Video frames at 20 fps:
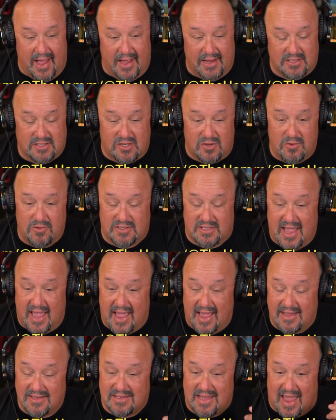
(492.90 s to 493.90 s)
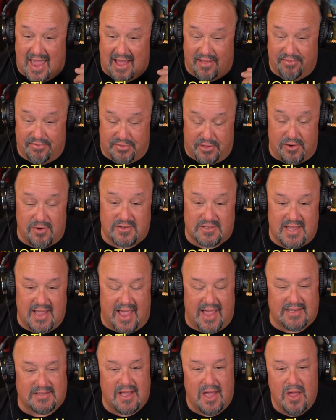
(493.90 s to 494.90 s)
Tuesdays and
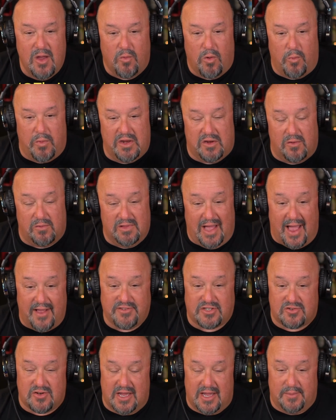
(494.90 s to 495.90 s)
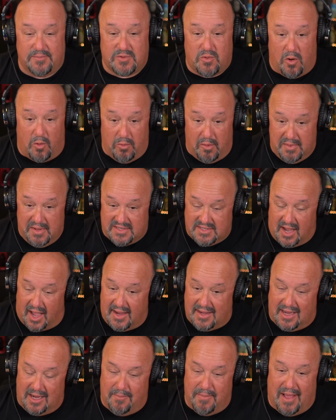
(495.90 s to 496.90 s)
Thursdays, where we do live streams where we'll be
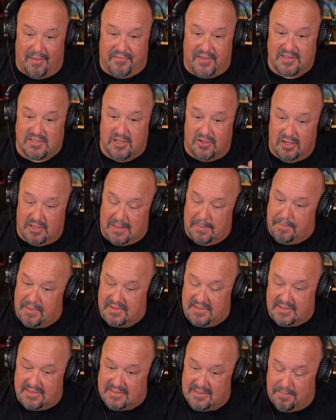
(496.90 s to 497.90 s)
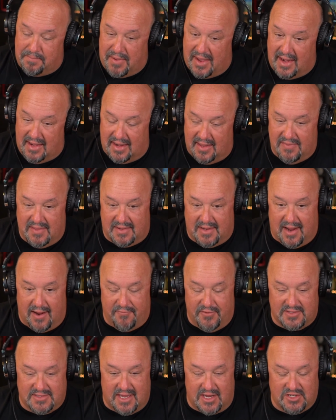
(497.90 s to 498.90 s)
talking about this and you can participate in the
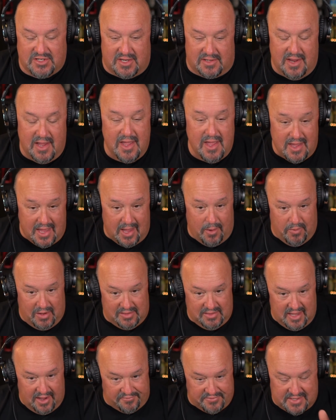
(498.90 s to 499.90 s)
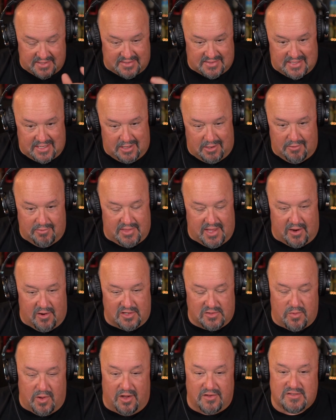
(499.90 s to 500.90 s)
conversation. And we'd love to see you there
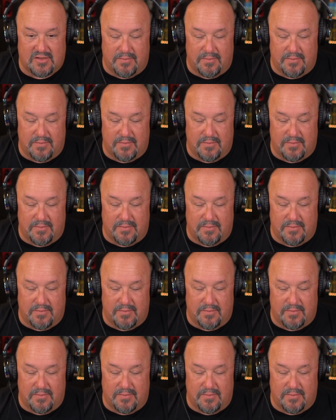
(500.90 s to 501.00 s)
as well.